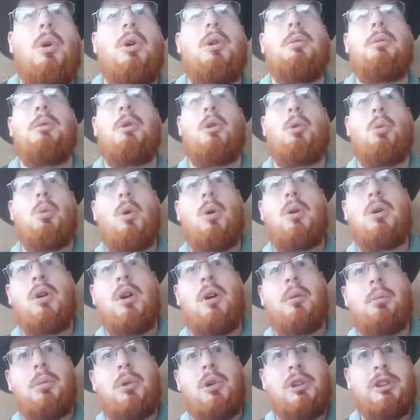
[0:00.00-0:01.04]
Welcome to the
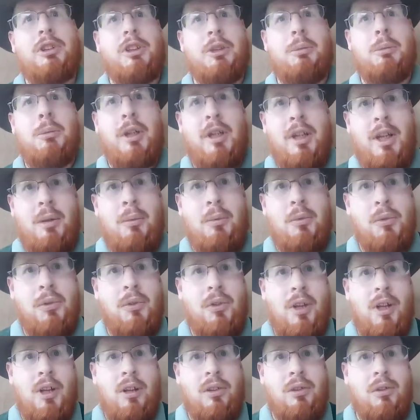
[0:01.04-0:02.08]
Wolcott project. My name is
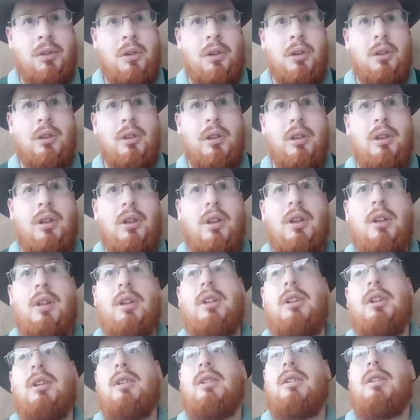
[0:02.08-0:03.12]
Alex Curry.
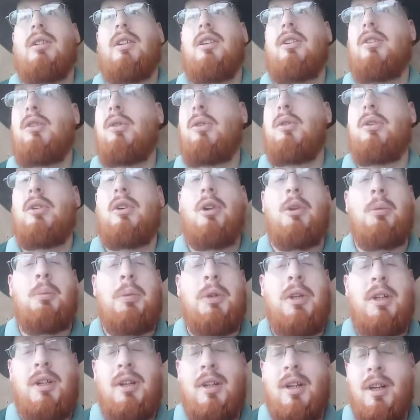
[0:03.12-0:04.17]
This isn't going to
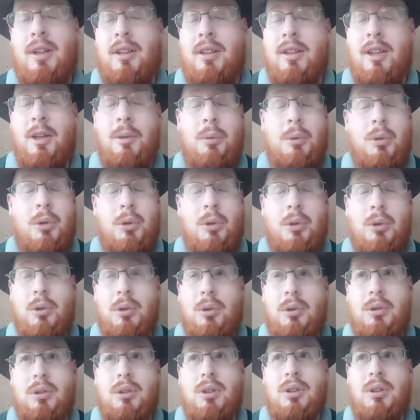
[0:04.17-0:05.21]
be a
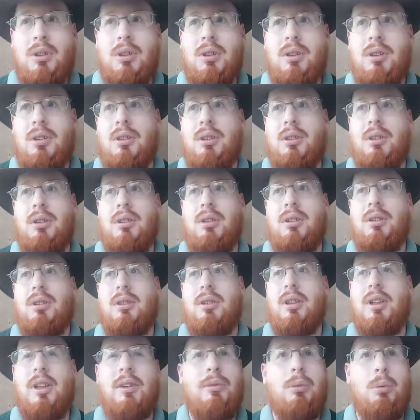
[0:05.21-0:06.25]
typical
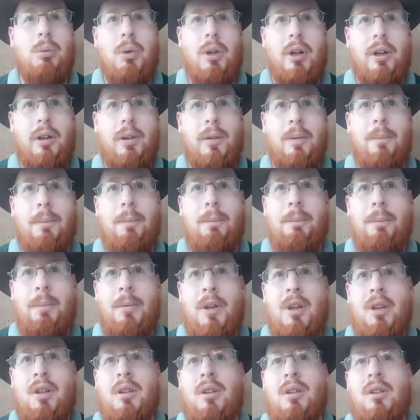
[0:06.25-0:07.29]
giveaway.
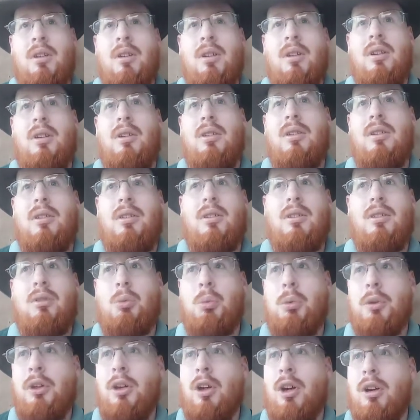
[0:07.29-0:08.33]
It's
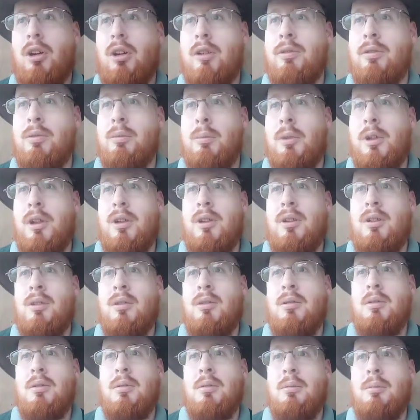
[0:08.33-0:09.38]
really hard for me
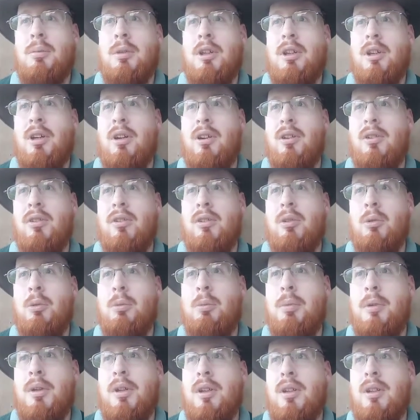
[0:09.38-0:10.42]
because it would
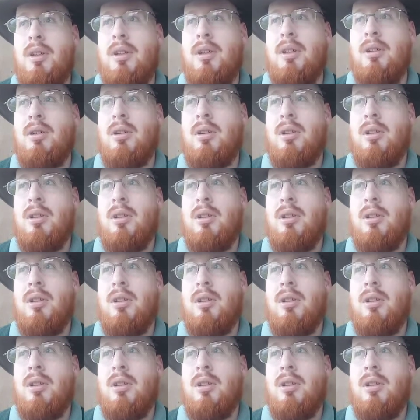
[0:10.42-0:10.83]
be